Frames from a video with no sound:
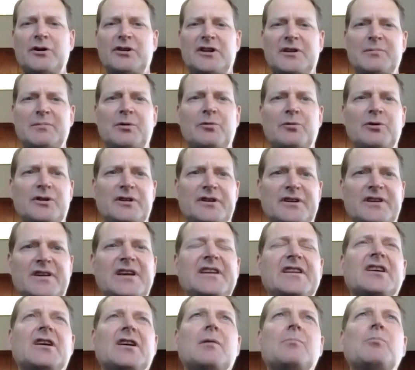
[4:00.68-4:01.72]
really, but really
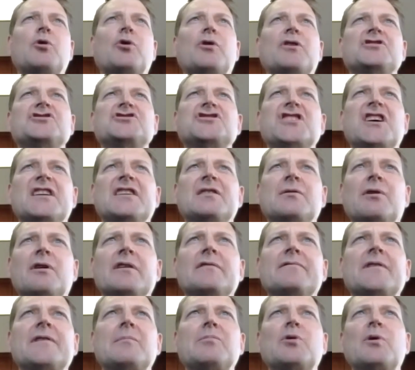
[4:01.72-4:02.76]
heating up more in January
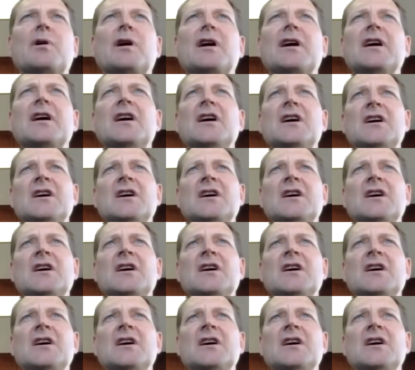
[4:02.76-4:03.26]
and February.